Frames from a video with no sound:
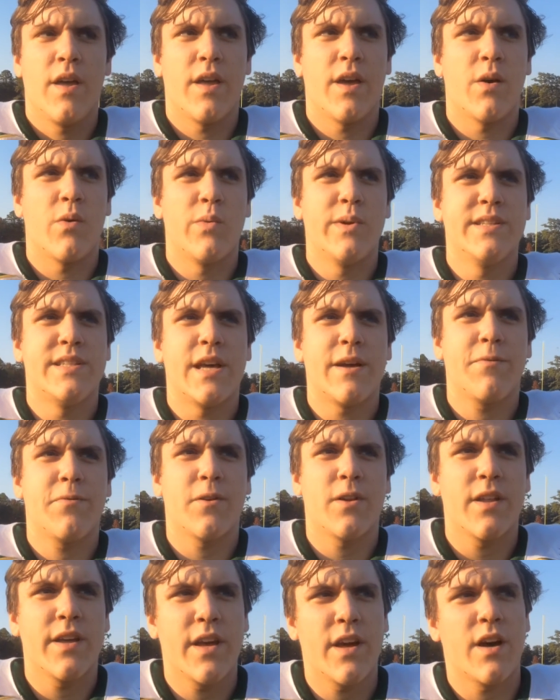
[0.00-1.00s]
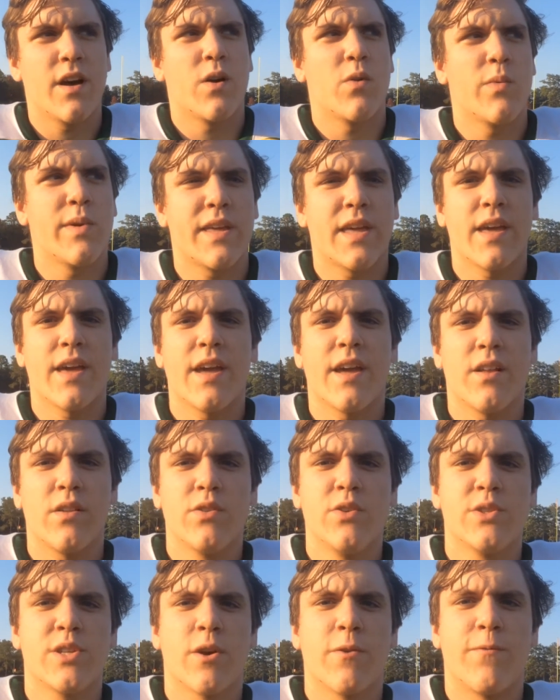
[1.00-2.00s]
Yeah, we definitely we can't
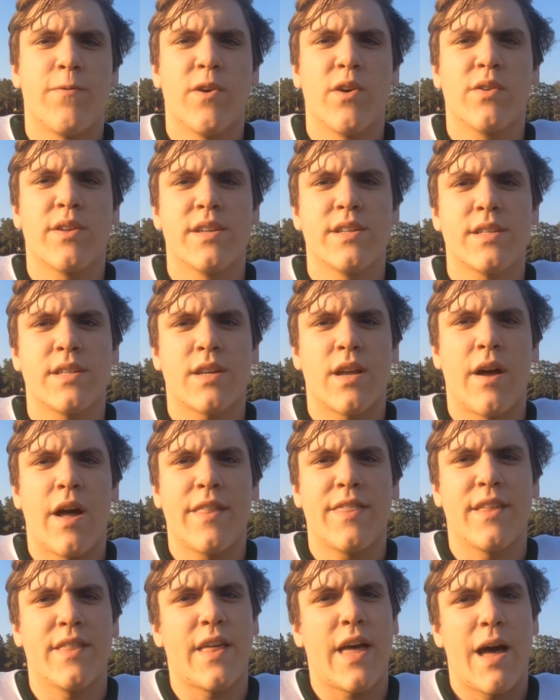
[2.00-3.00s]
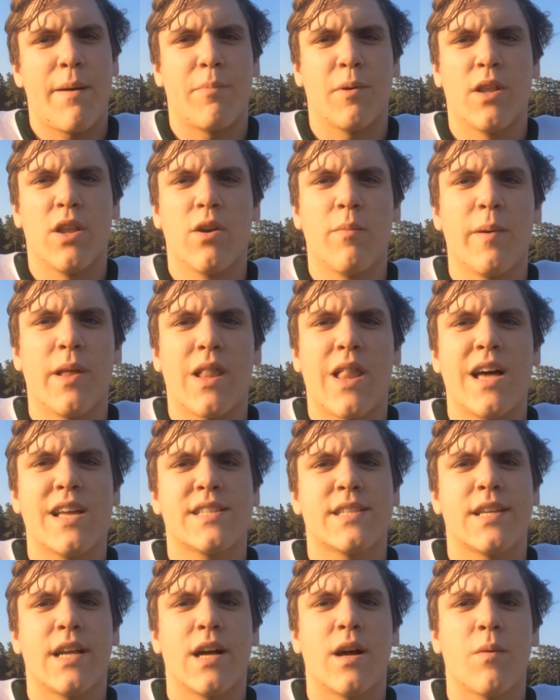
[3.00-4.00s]
lose our focus. I think that happened a little bit
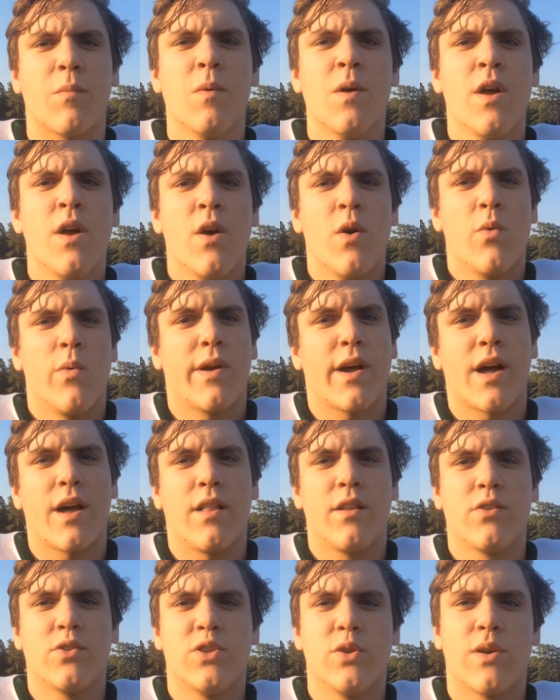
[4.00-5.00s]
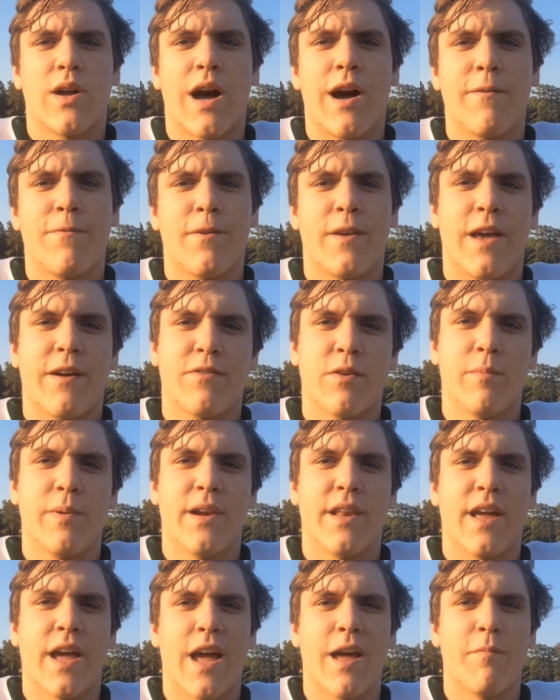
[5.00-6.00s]
last time. We got a little too confident after
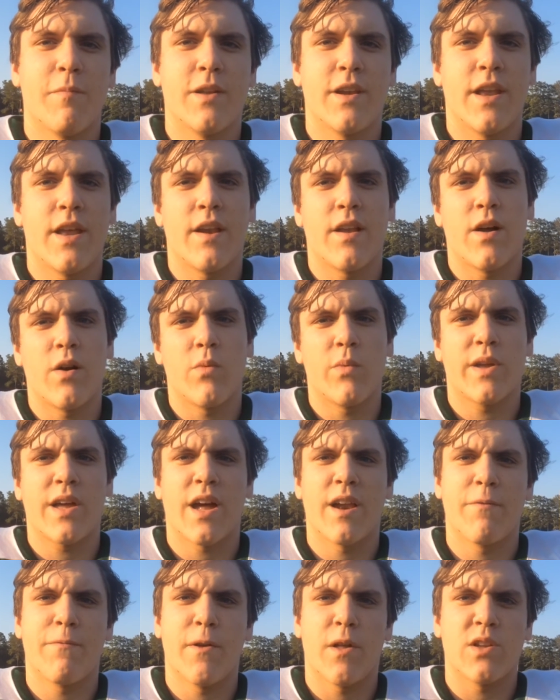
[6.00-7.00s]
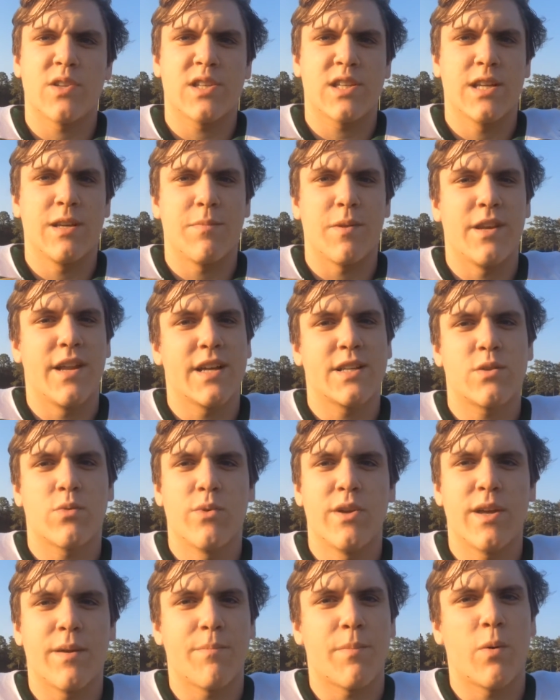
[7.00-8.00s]
beating Hammond, and we kind of fell asleep the next
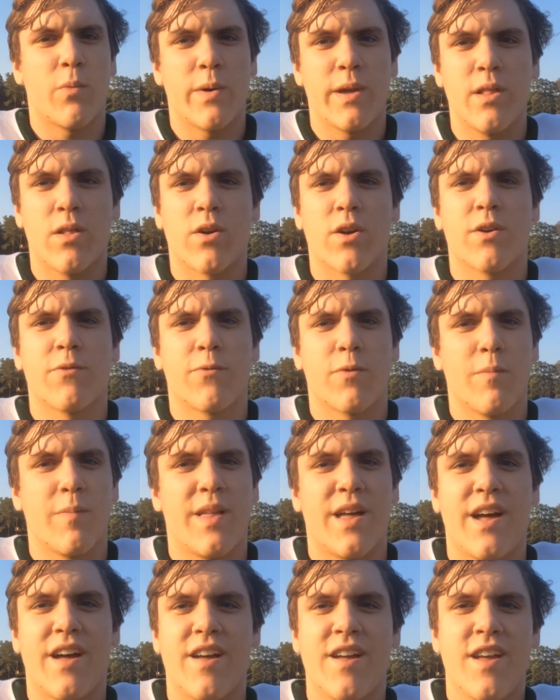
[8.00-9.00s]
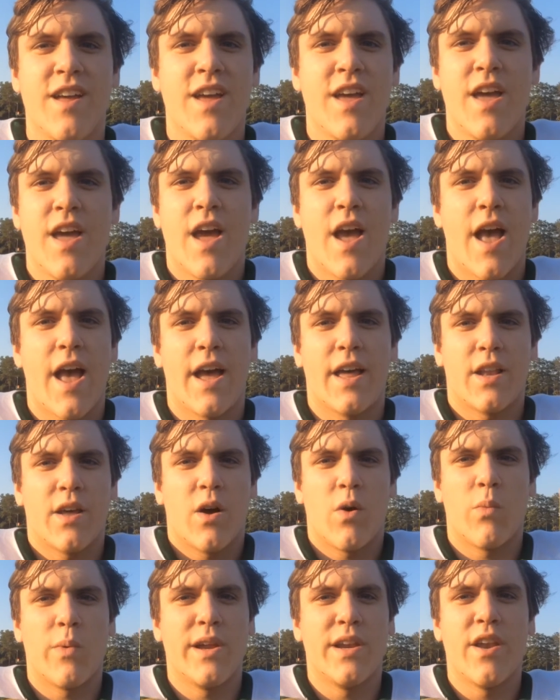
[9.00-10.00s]
week, but we learned from that,
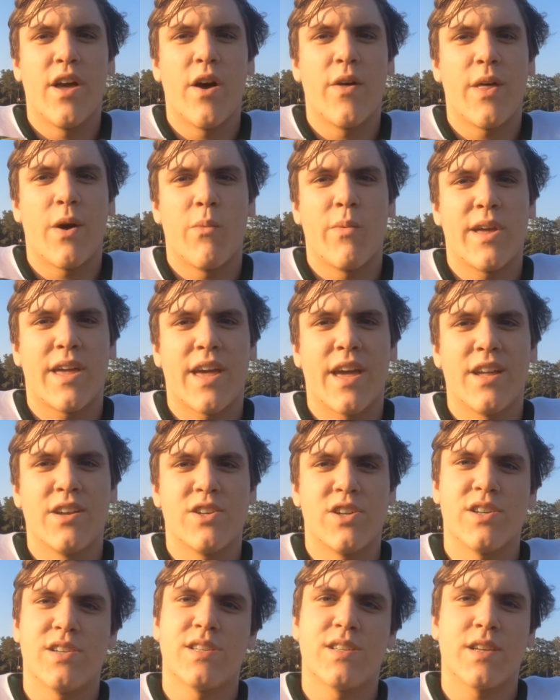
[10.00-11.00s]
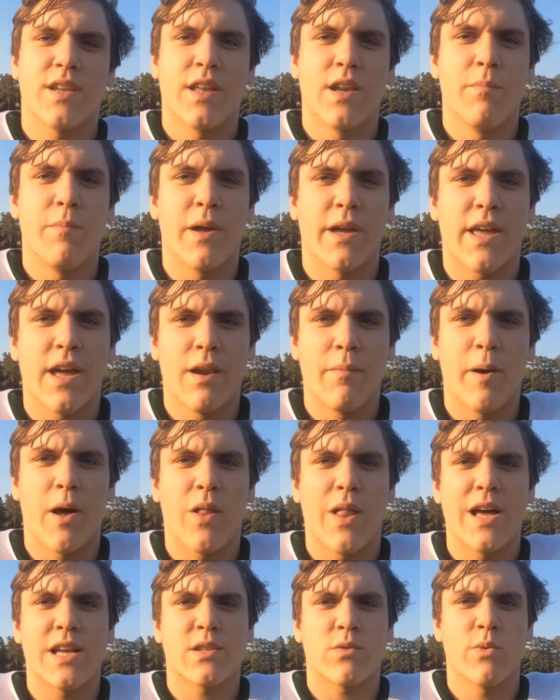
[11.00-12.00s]
and we know that we can't just get a big head
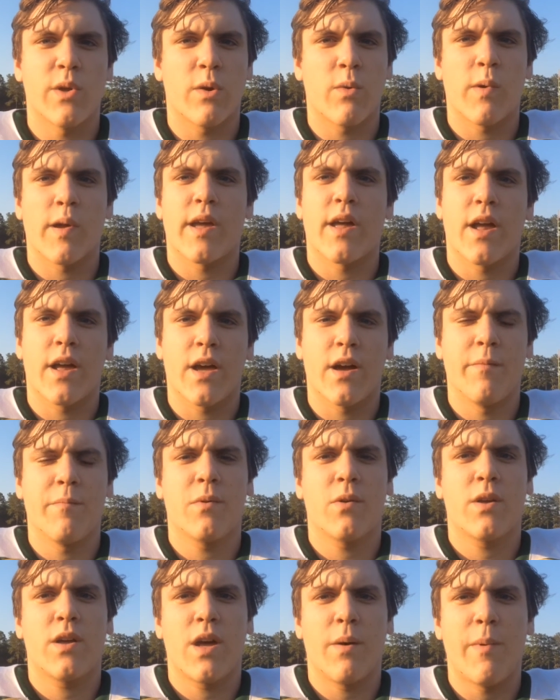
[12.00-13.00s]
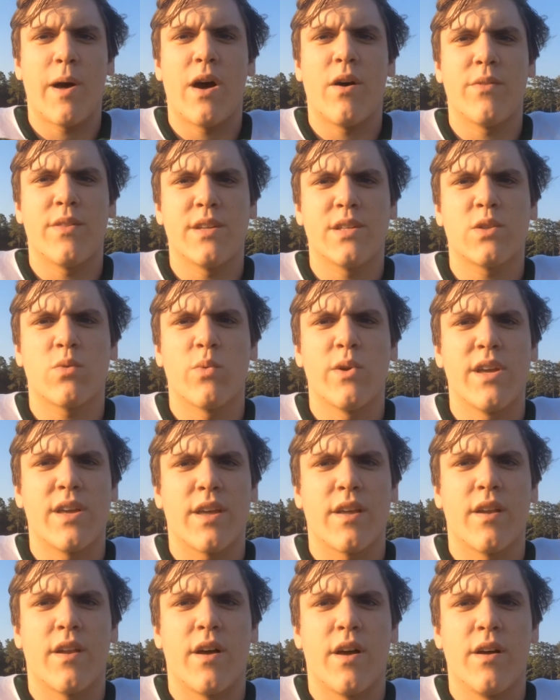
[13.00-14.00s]
about last week. We got to come out this week
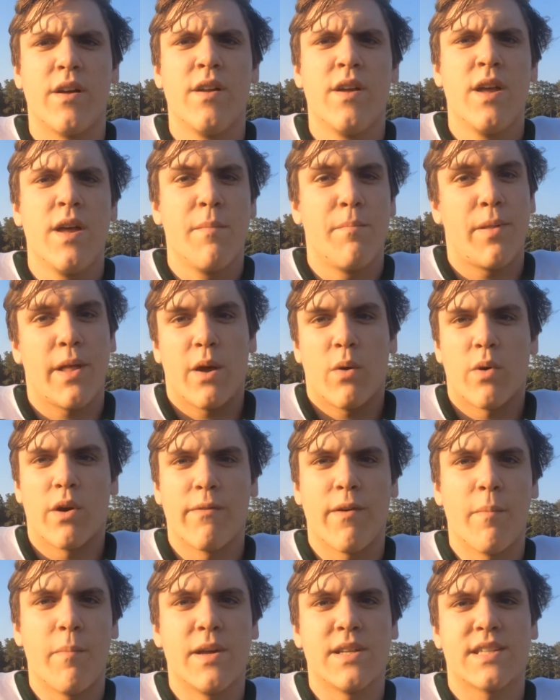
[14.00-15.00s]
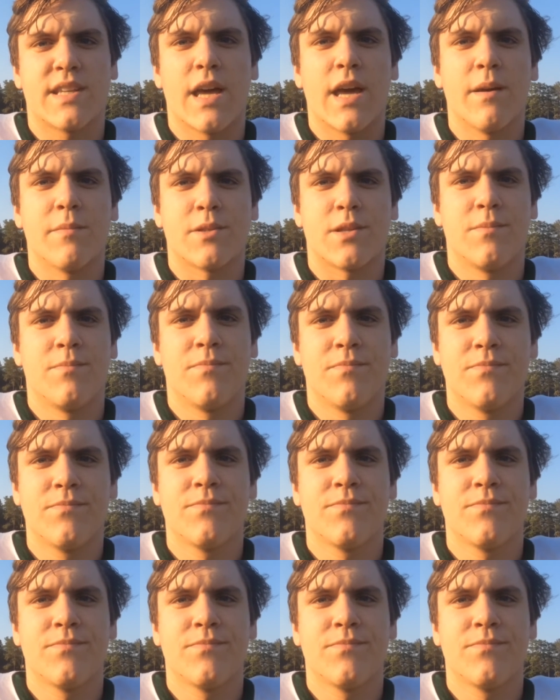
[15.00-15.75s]
and play one of our best games.